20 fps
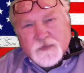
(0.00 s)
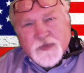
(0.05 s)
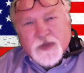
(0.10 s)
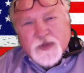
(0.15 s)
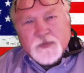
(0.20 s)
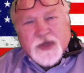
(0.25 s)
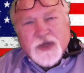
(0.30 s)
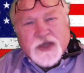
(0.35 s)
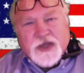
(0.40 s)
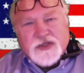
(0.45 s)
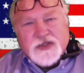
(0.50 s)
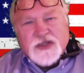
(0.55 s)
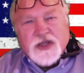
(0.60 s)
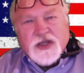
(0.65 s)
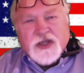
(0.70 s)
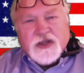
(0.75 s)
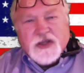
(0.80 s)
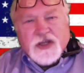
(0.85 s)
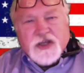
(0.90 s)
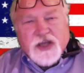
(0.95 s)
means
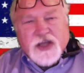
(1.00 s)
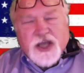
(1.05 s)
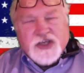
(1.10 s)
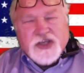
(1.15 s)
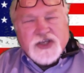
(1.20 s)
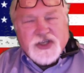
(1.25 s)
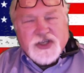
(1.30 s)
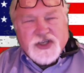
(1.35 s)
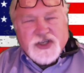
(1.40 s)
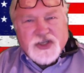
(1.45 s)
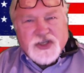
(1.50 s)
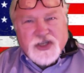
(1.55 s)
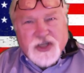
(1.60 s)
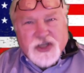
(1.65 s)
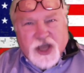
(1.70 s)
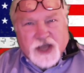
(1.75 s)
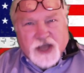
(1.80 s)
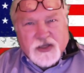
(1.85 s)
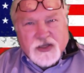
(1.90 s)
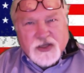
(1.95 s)
the nation's
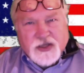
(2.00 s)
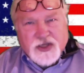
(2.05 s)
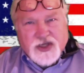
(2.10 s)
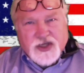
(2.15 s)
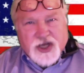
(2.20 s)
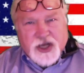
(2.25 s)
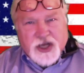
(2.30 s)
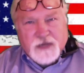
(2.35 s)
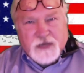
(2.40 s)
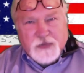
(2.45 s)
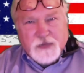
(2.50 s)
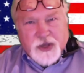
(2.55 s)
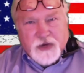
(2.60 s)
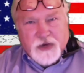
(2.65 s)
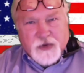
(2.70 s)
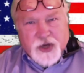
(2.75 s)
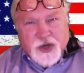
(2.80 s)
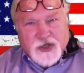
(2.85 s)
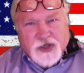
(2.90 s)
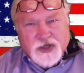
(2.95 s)
debt to
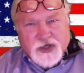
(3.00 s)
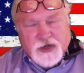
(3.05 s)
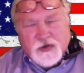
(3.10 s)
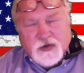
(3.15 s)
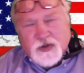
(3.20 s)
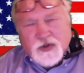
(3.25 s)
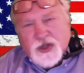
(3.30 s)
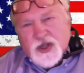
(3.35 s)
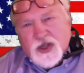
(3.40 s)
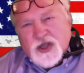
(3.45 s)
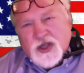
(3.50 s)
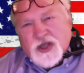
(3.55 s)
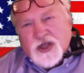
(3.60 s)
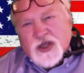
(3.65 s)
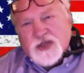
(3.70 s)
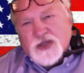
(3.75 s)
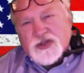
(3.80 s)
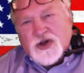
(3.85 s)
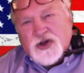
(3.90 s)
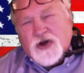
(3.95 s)
GDP ratio
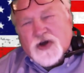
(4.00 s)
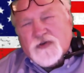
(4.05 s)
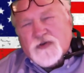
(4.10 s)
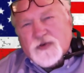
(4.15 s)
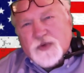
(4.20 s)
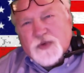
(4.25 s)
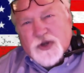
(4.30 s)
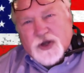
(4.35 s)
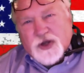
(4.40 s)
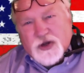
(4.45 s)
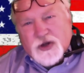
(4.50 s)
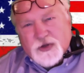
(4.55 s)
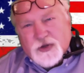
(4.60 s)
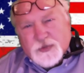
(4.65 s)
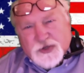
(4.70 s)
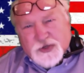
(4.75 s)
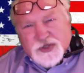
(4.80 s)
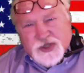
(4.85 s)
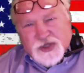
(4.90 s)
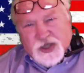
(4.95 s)
is over
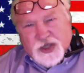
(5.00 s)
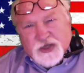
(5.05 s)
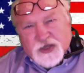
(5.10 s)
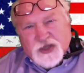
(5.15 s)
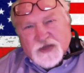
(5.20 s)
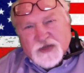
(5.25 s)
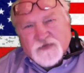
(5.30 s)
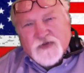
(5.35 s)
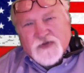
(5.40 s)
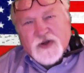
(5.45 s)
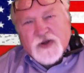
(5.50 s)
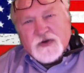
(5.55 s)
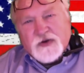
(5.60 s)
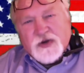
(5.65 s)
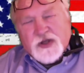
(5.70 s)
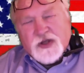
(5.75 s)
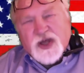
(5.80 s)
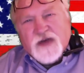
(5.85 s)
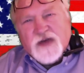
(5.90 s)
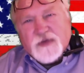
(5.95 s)
100%, and the
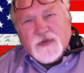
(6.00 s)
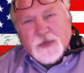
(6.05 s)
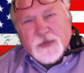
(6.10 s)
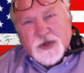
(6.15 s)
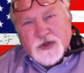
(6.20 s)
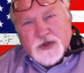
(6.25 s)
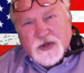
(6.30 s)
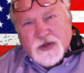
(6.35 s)
federal government,